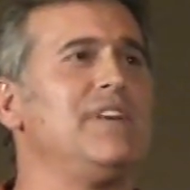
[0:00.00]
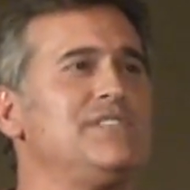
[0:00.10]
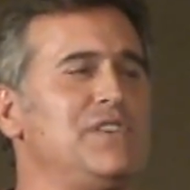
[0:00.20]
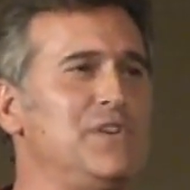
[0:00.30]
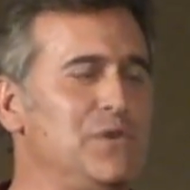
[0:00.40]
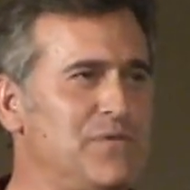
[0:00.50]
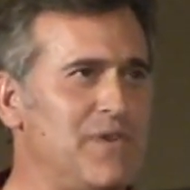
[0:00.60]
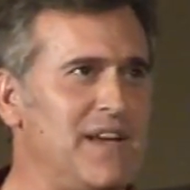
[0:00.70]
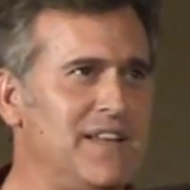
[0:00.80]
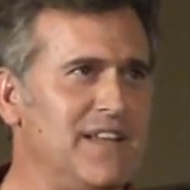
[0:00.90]
He's a huge
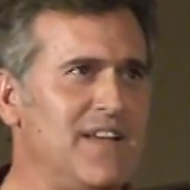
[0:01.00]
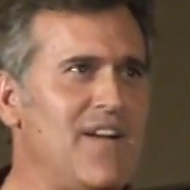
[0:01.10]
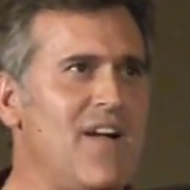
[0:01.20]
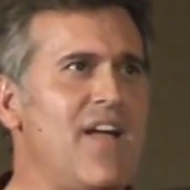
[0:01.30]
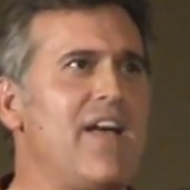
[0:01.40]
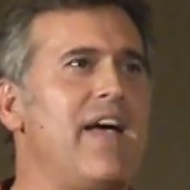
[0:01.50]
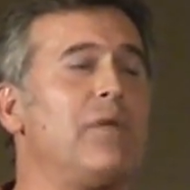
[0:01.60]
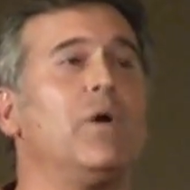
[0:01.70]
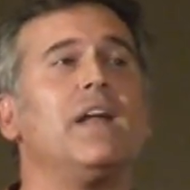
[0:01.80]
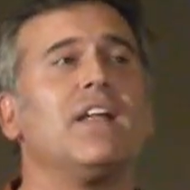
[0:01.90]
fan.
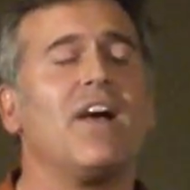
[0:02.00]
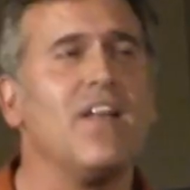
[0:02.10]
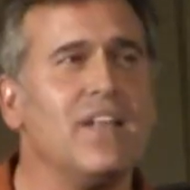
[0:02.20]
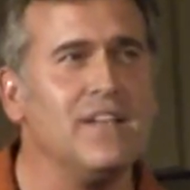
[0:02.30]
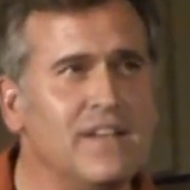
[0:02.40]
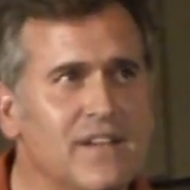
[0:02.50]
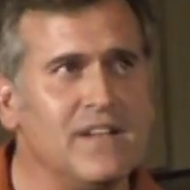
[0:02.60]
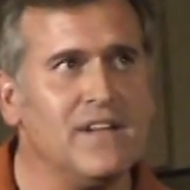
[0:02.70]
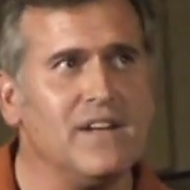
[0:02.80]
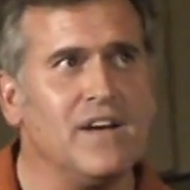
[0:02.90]
And what?
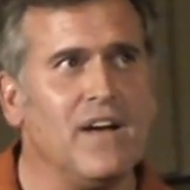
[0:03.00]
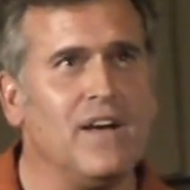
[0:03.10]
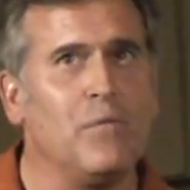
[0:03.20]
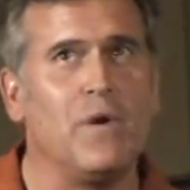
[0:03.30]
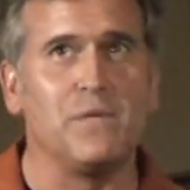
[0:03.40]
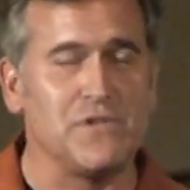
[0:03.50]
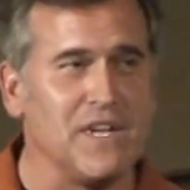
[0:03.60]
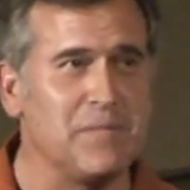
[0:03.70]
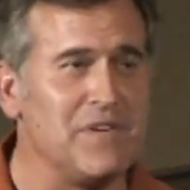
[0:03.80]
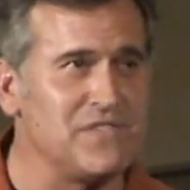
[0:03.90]
What would you
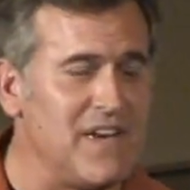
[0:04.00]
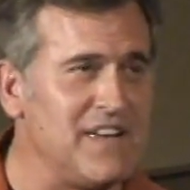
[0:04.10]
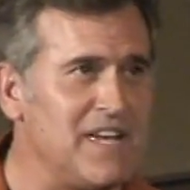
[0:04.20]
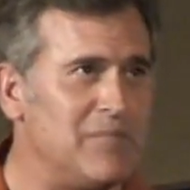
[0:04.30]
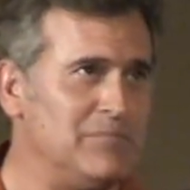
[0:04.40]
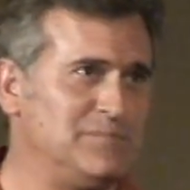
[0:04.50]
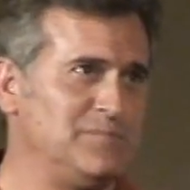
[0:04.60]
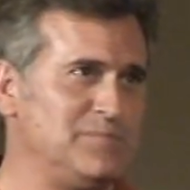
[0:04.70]
like me to say to him?